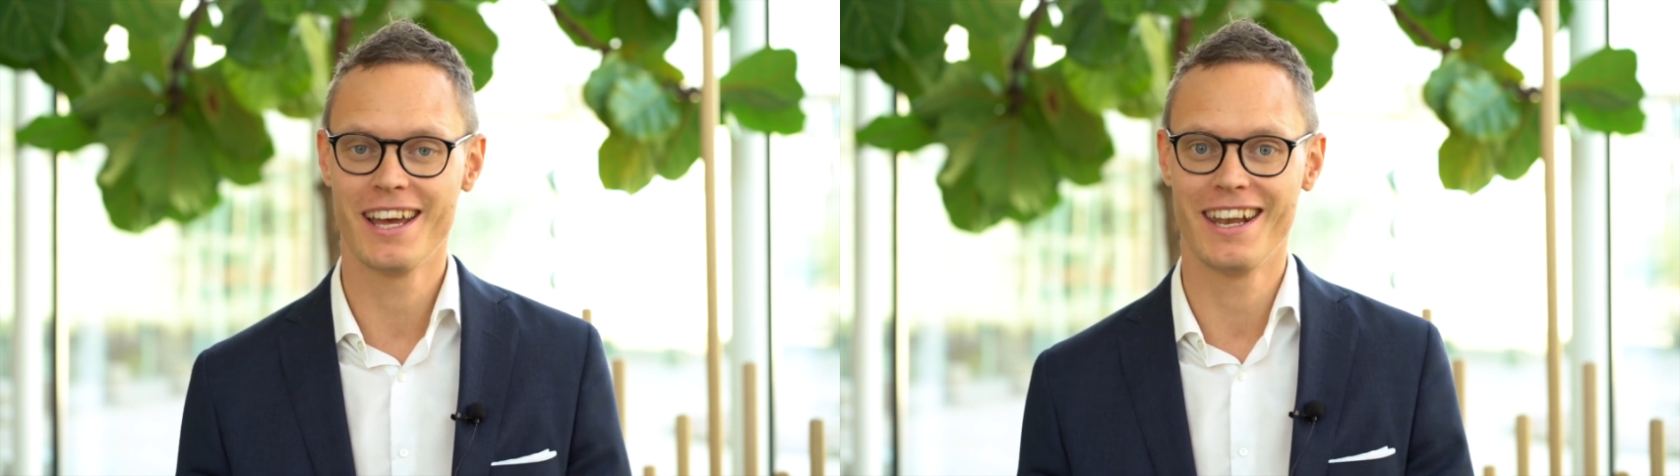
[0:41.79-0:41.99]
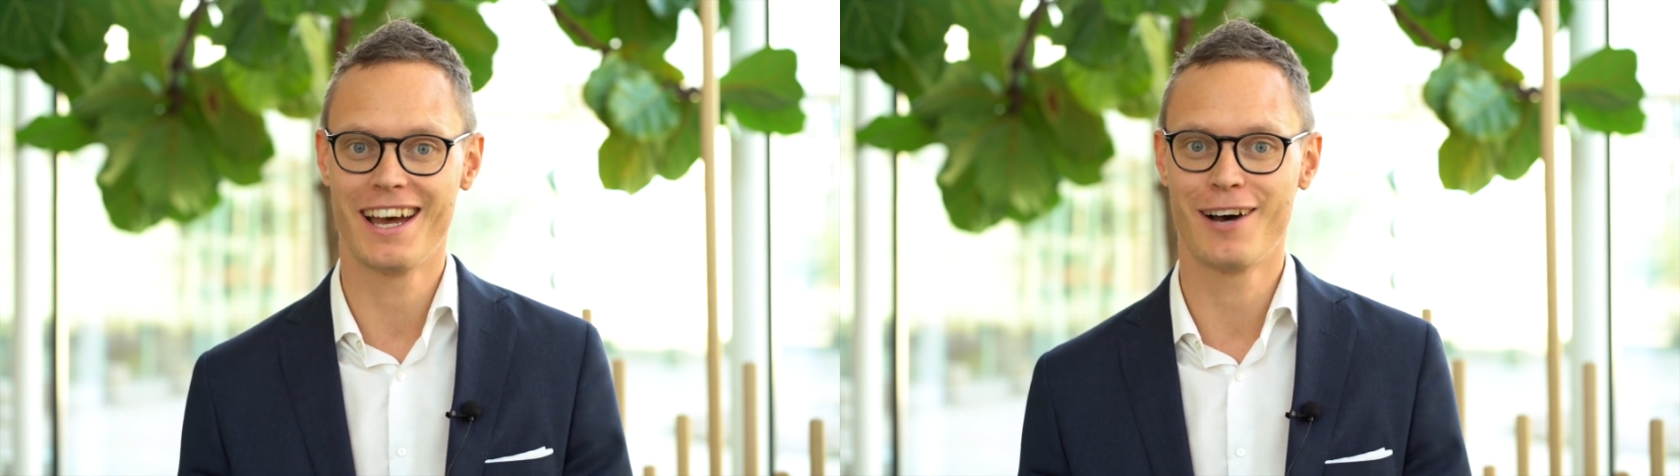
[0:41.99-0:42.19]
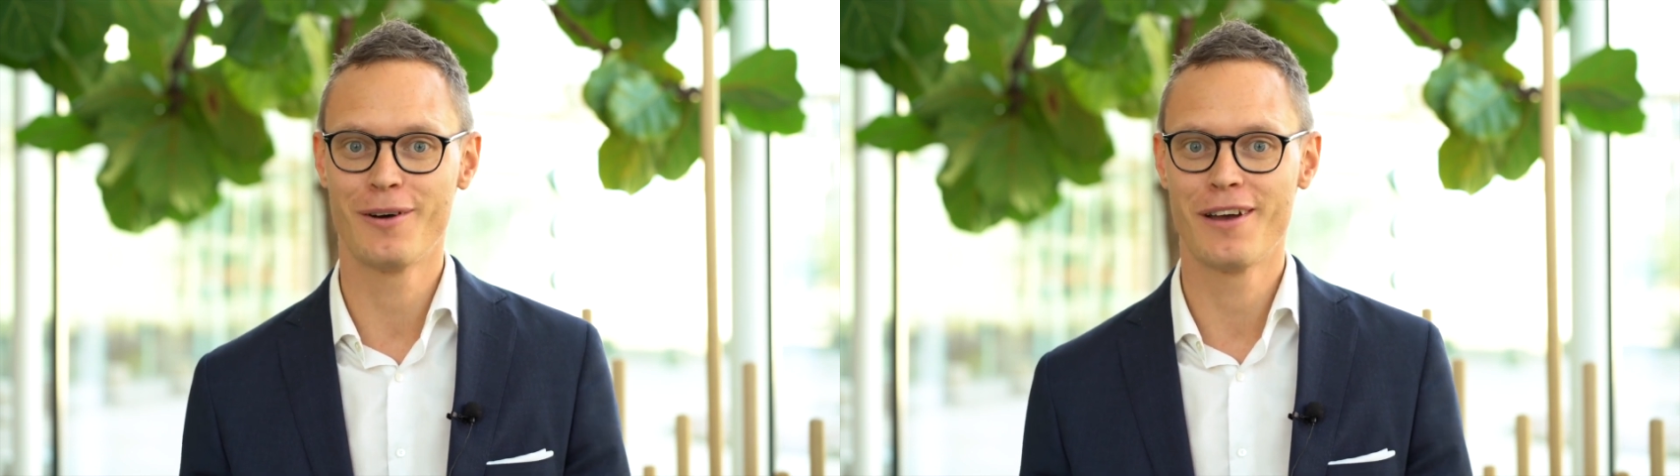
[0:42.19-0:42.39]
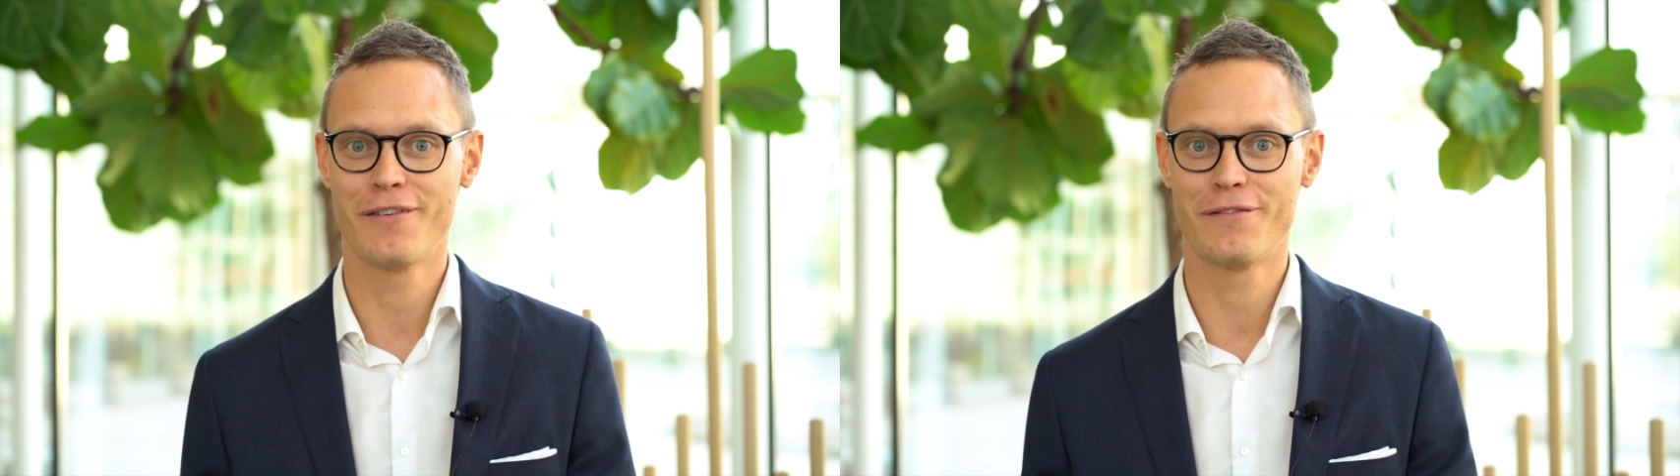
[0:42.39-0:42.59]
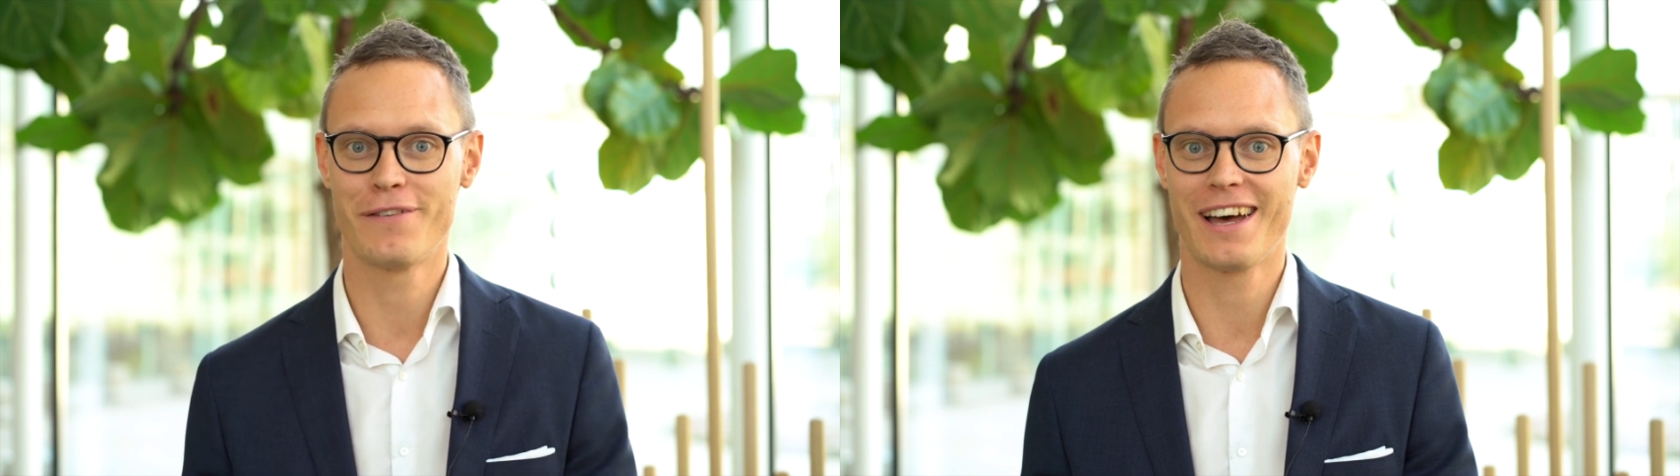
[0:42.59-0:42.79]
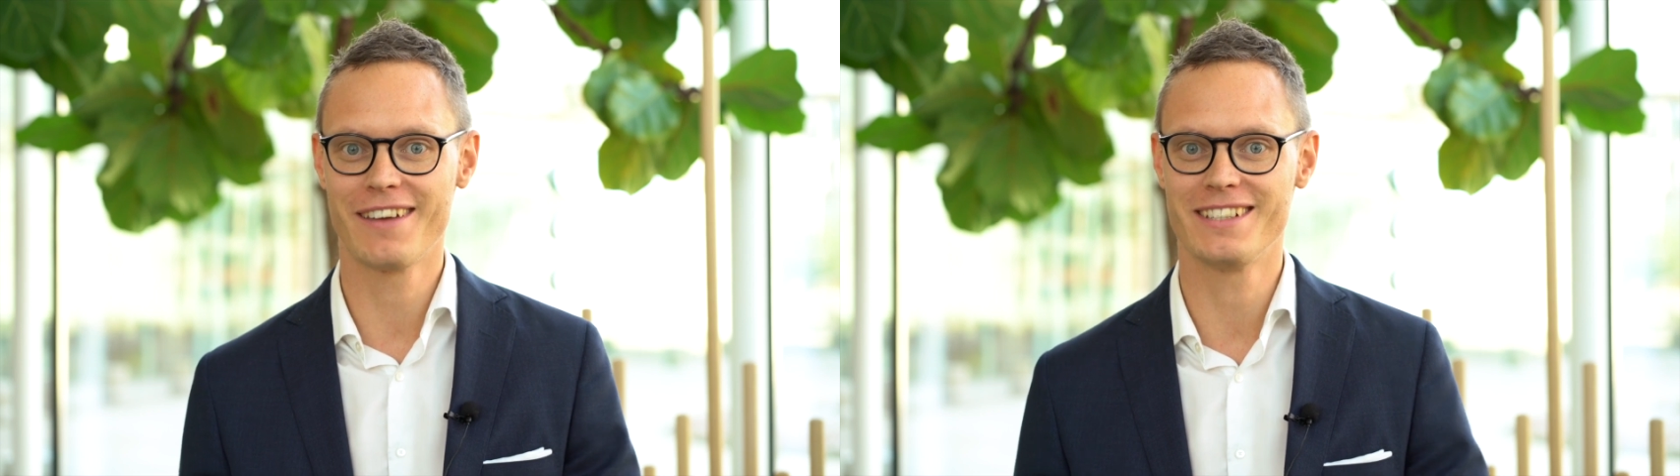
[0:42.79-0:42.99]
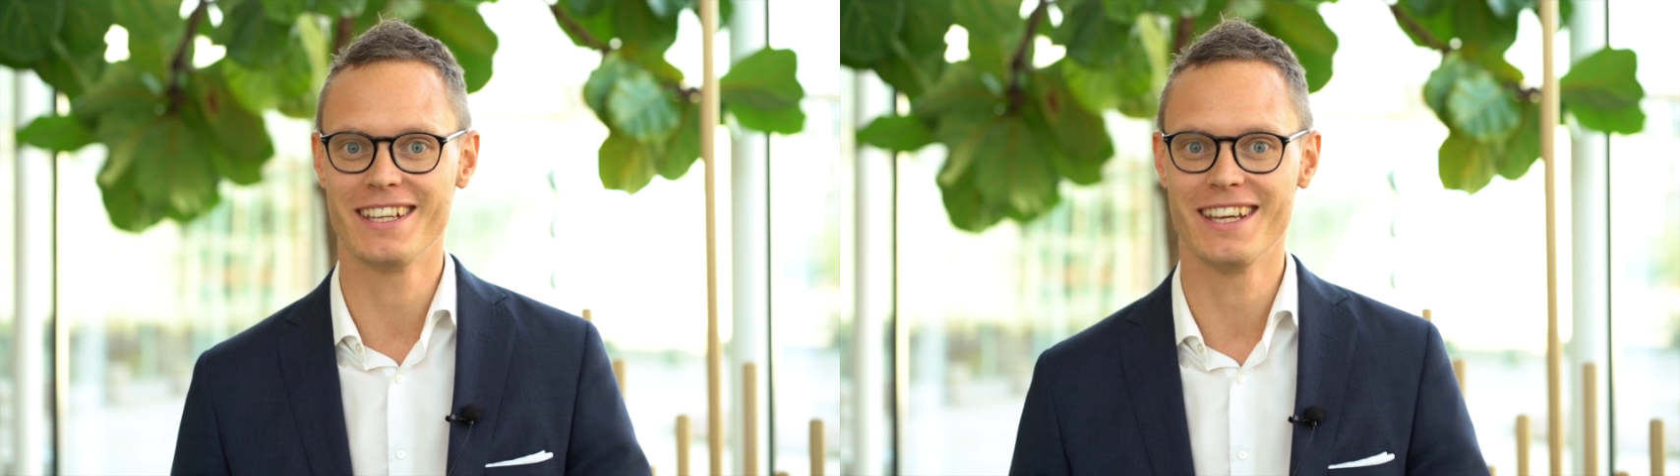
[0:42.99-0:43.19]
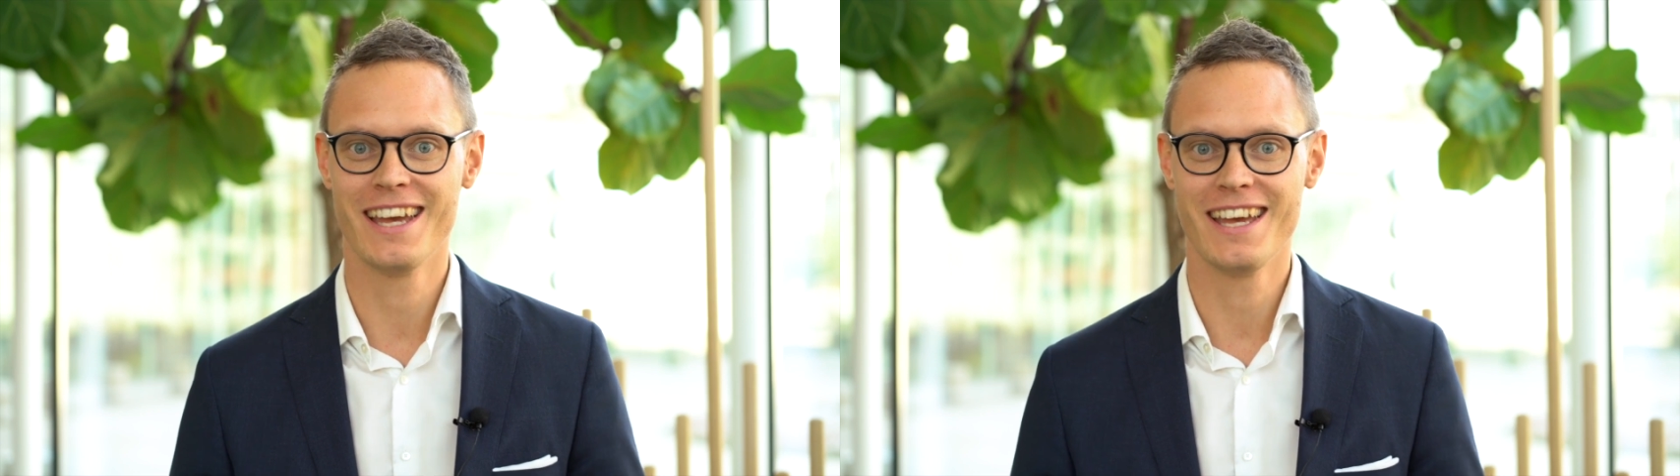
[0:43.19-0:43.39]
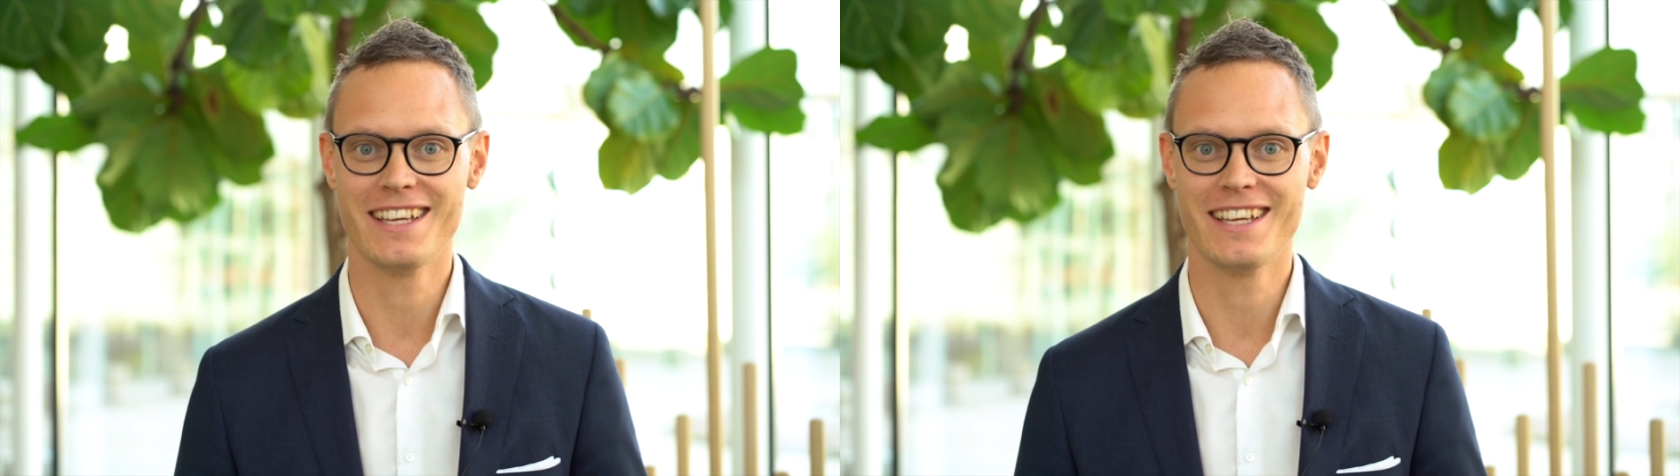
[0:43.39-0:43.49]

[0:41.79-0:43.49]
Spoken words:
Now 5G